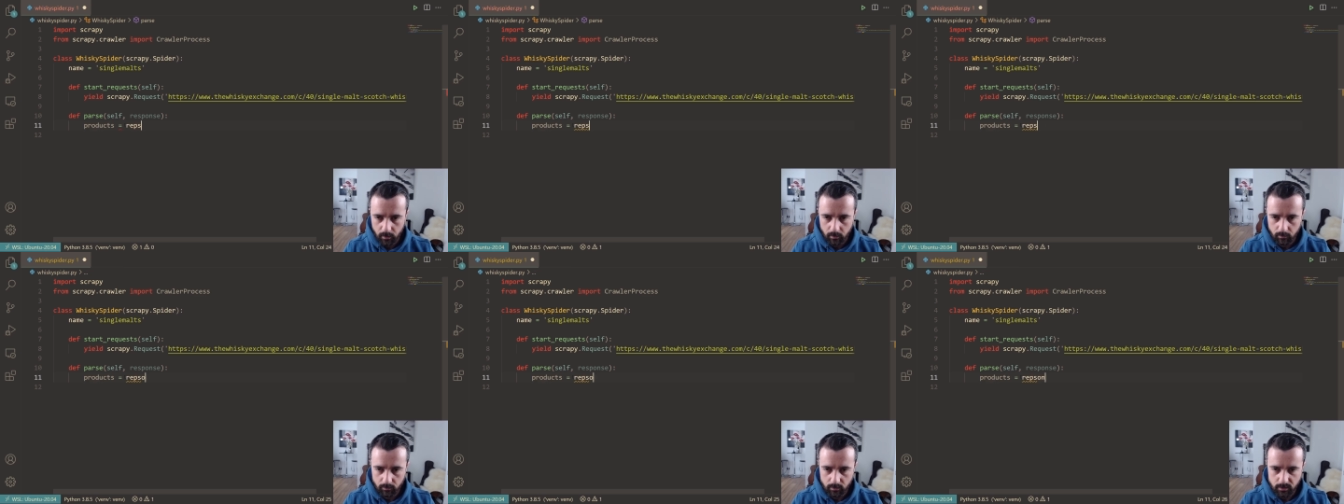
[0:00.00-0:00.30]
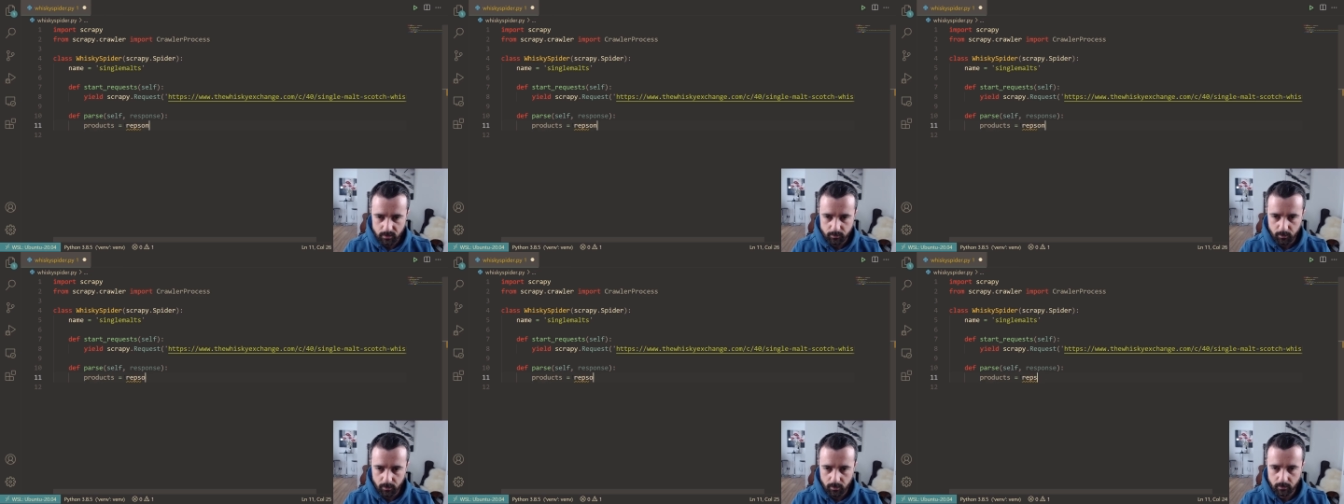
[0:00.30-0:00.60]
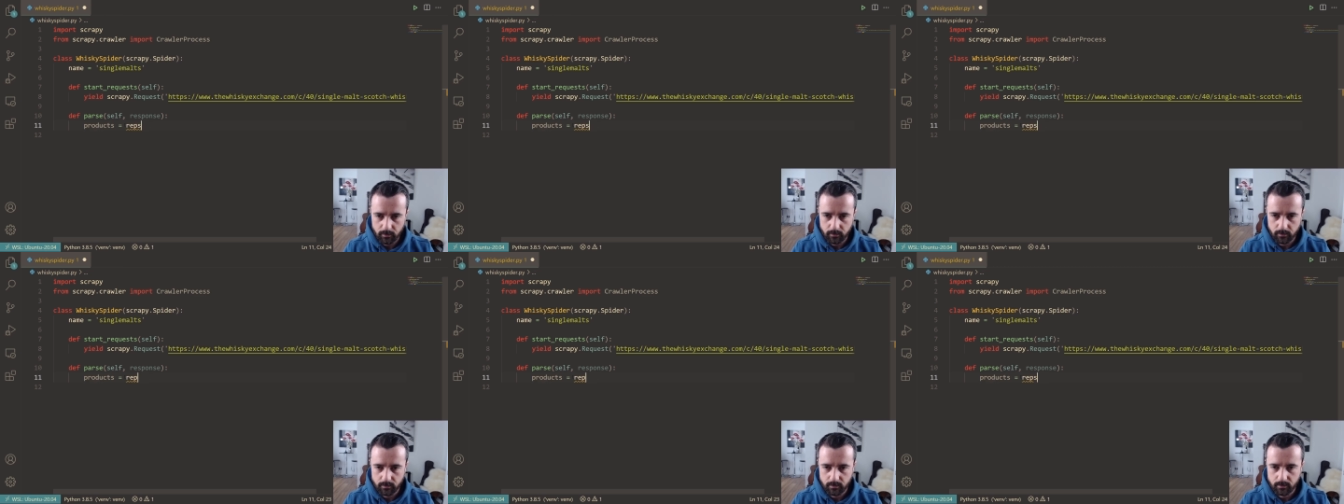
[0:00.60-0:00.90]

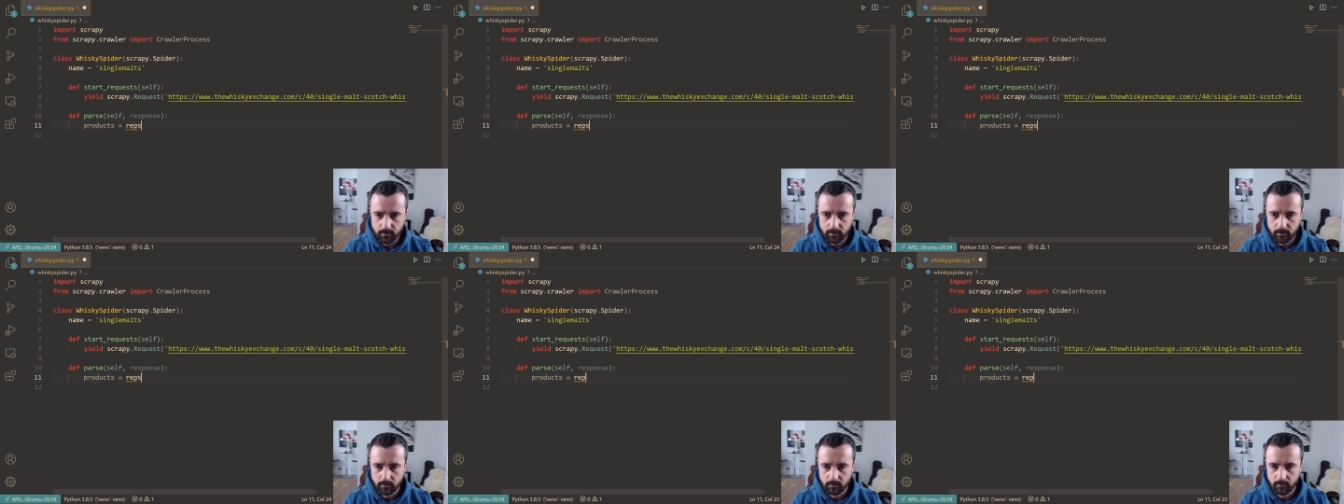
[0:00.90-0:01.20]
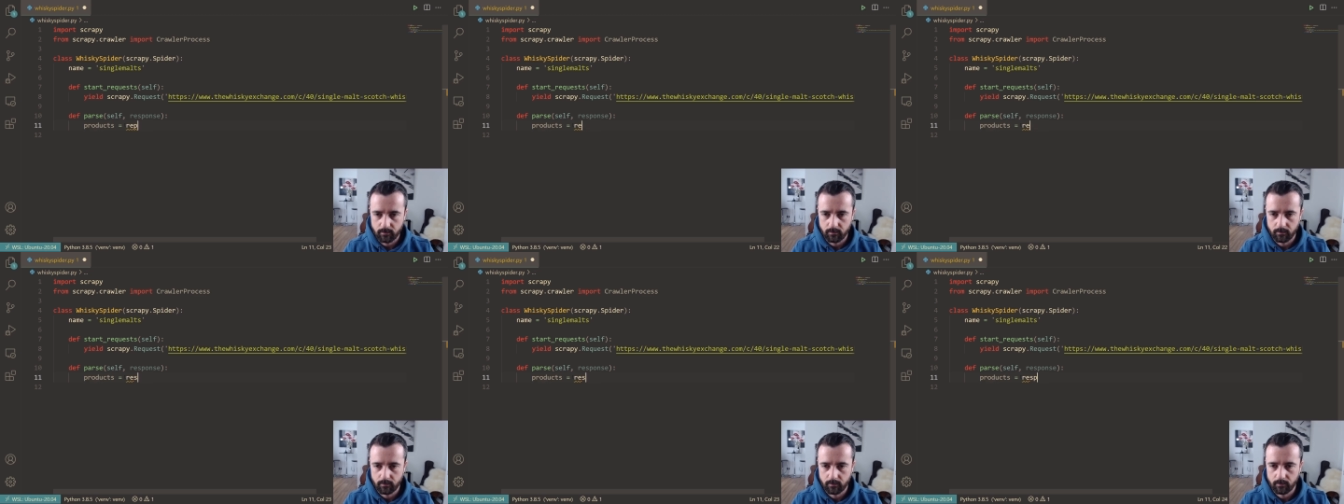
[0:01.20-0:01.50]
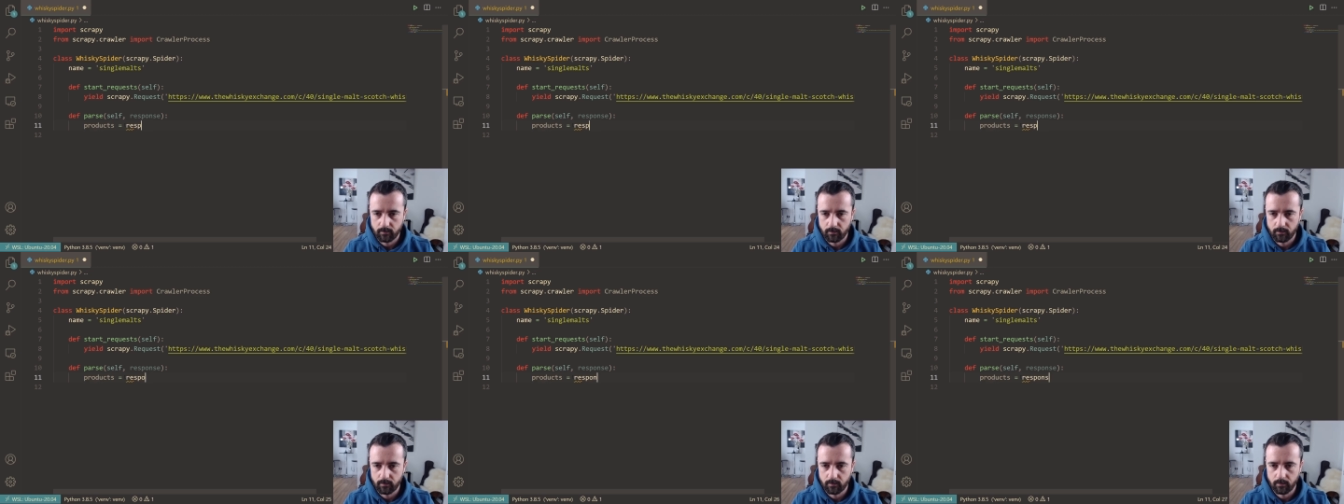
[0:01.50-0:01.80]

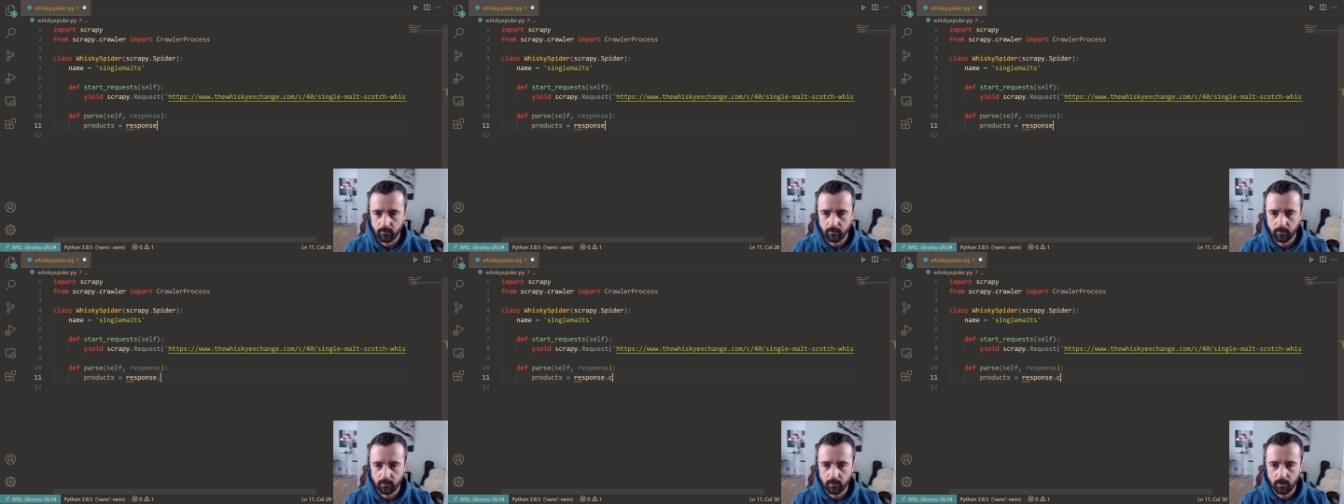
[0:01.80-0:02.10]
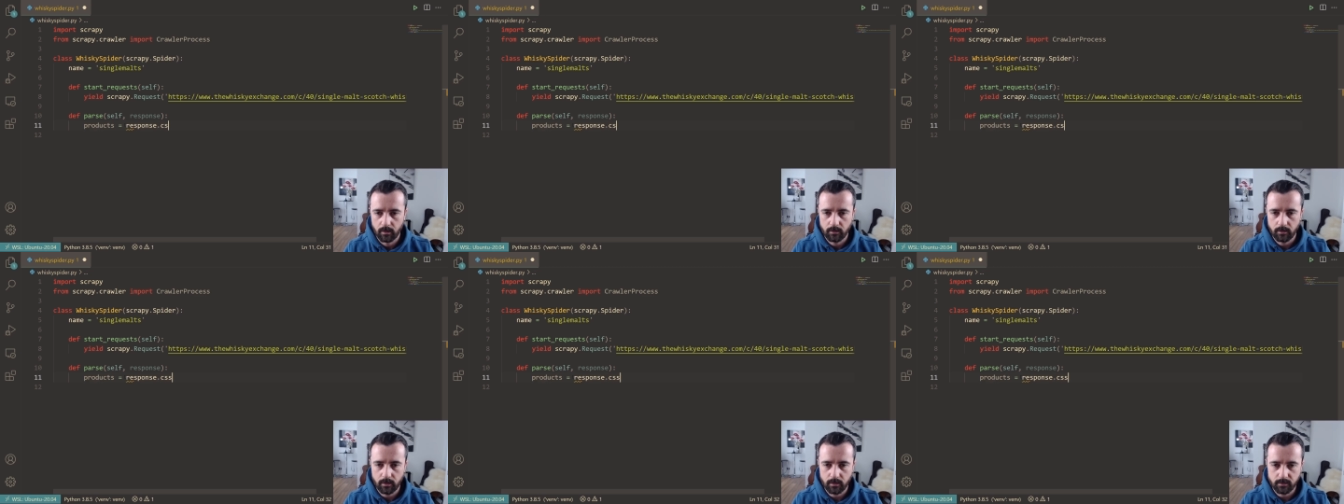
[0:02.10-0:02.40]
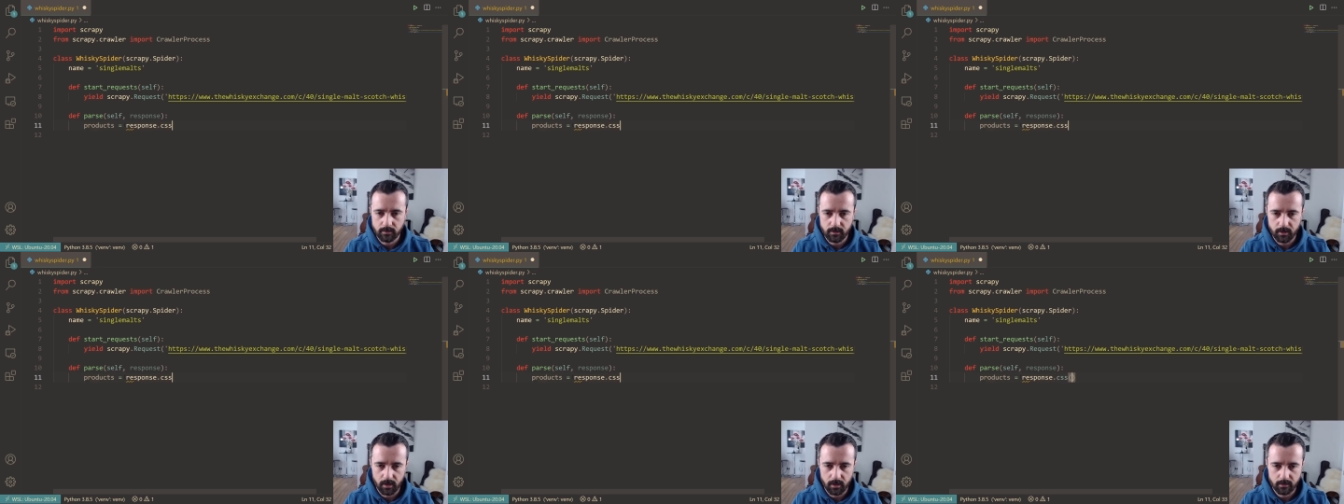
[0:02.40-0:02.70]

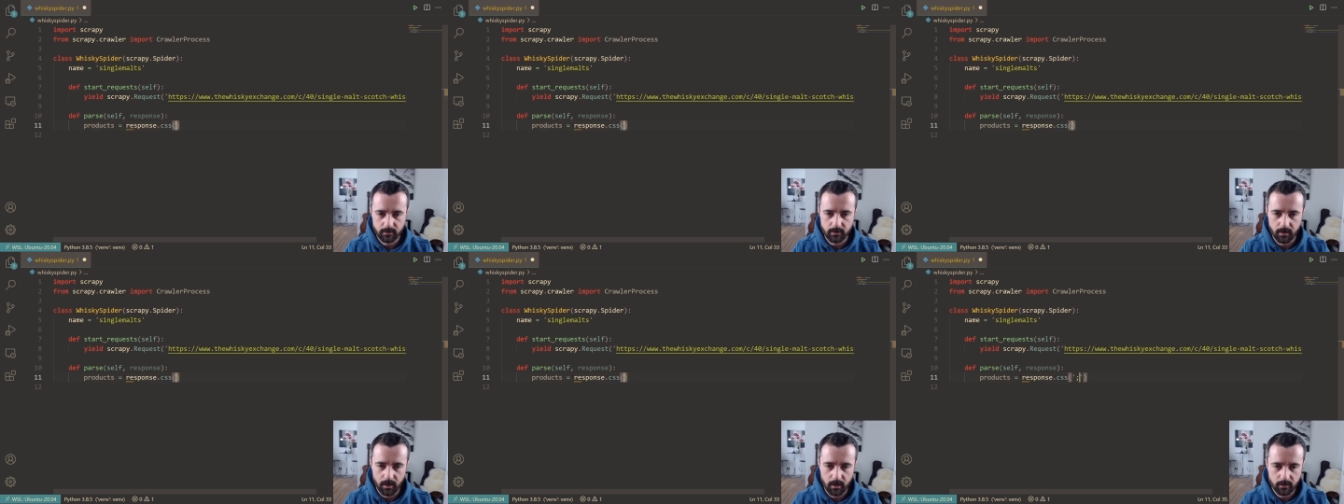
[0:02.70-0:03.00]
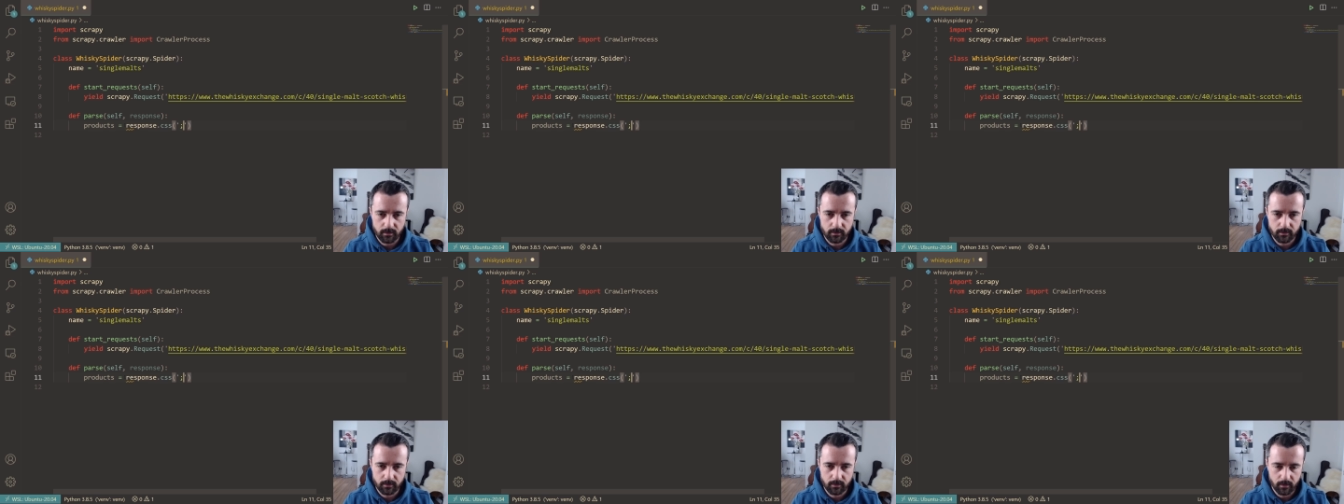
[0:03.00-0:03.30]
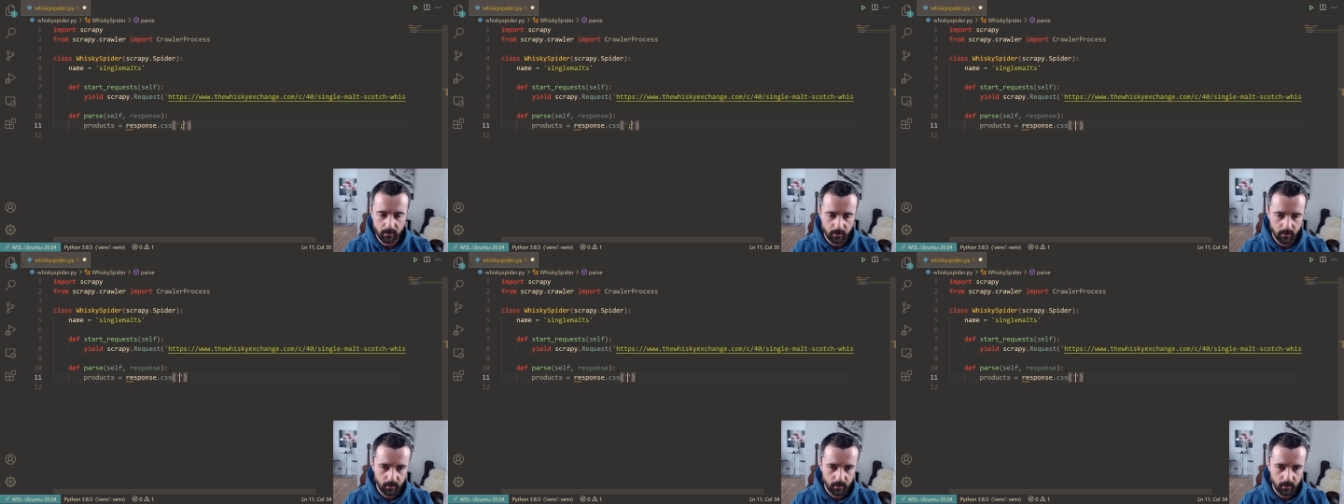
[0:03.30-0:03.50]
response.css